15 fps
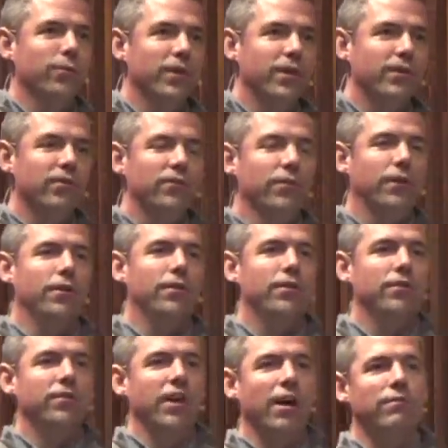We started
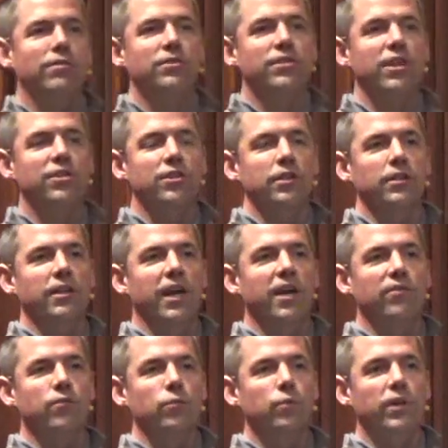this conversation
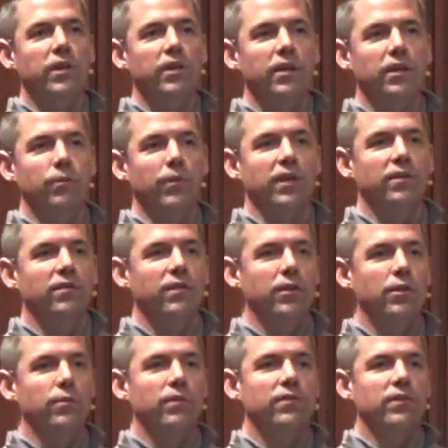last week and we
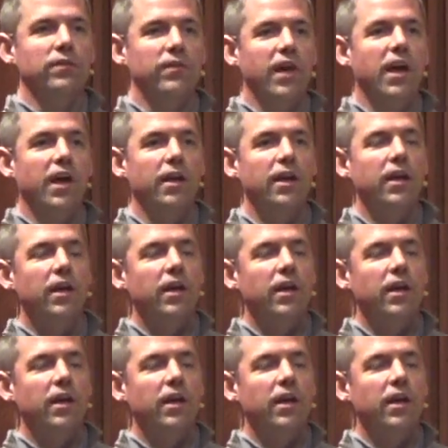continue it today.